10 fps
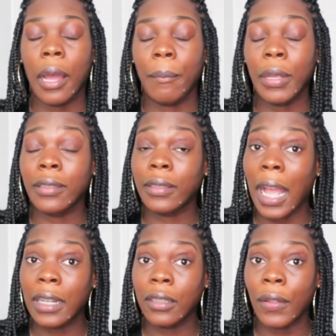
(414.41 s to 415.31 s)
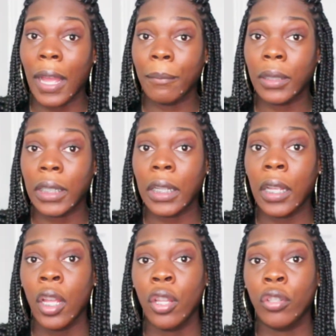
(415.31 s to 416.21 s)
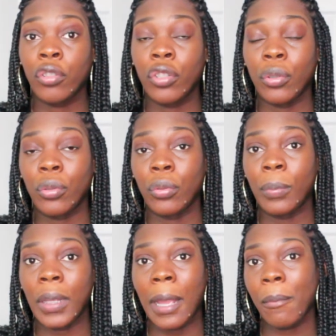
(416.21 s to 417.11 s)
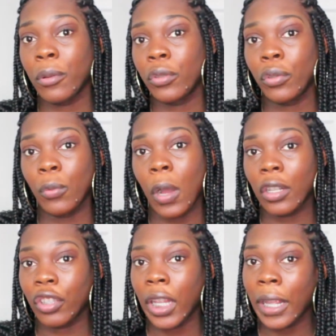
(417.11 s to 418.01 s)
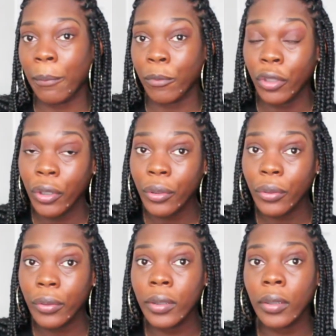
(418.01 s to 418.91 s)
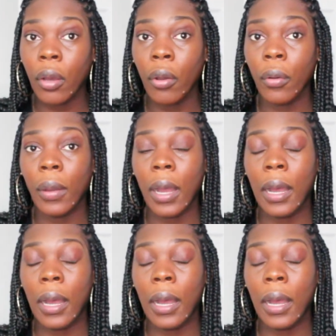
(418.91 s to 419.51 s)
his dad's family to be able to watch him too. So